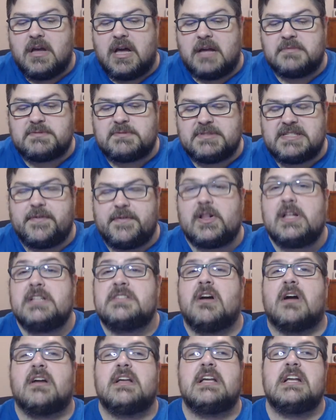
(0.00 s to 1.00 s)
I'm specifically
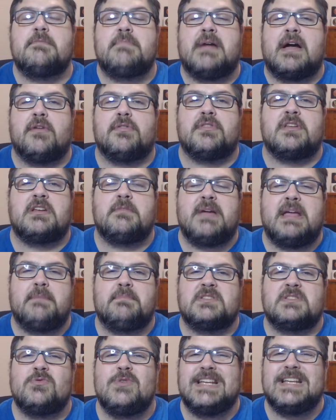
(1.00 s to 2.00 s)
talking about the debate
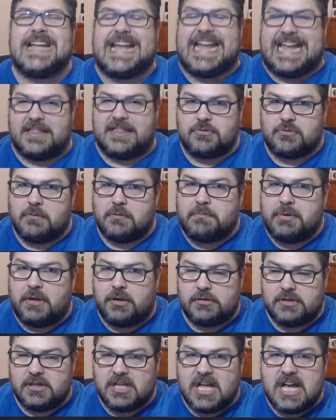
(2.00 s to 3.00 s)
between
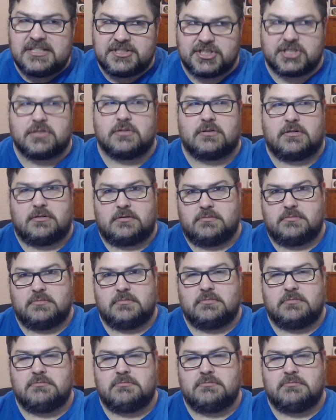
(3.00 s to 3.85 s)
anthropological